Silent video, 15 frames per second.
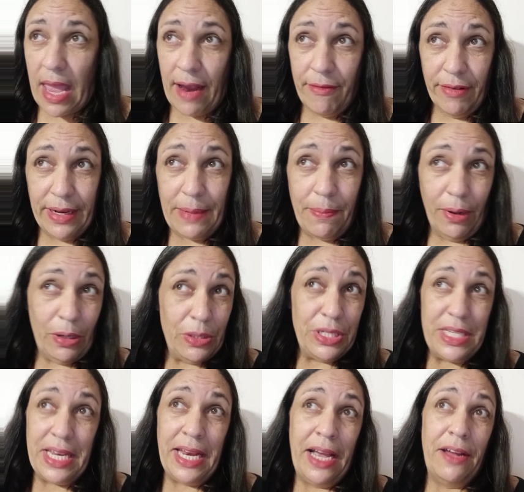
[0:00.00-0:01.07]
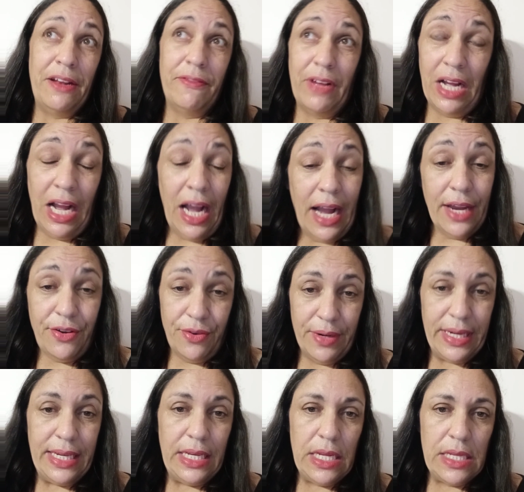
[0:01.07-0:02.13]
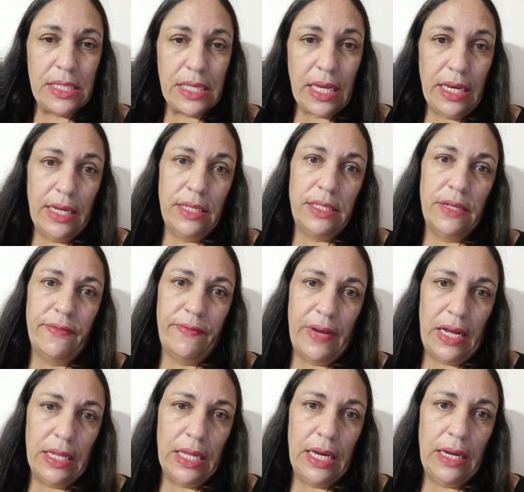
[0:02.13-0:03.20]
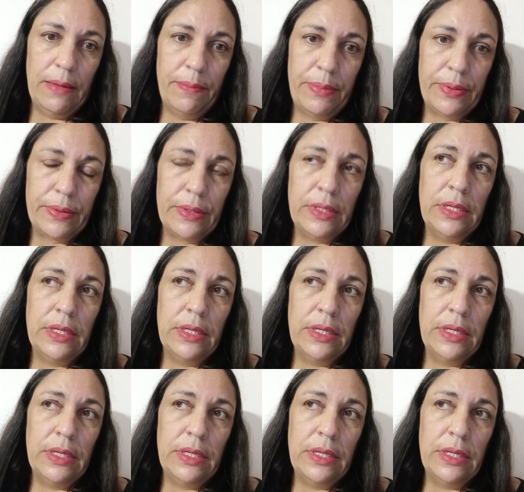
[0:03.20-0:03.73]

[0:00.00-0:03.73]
every person out of 100 is going to develop